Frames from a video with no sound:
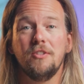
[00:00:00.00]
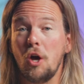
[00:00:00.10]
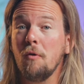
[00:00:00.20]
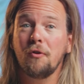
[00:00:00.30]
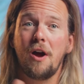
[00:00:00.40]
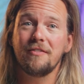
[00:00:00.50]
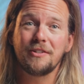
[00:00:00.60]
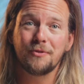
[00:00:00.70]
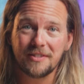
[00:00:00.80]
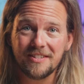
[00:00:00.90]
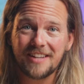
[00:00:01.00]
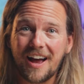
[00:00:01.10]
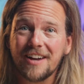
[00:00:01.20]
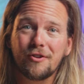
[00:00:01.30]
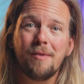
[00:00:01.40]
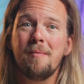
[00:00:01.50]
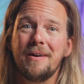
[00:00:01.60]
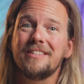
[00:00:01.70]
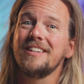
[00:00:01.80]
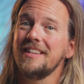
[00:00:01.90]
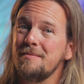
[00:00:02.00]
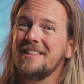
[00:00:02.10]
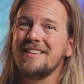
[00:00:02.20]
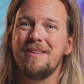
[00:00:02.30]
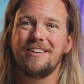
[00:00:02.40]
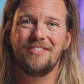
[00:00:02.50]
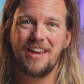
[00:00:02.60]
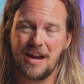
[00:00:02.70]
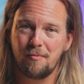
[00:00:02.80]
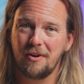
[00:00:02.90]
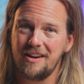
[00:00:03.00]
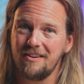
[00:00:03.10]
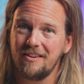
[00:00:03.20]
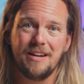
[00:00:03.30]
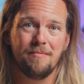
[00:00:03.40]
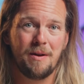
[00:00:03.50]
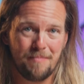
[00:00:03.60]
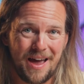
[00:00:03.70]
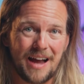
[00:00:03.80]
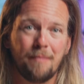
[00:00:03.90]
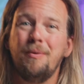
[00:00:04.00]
So for obvious reasons, I try my best to limit the amount of camera gear in my bag,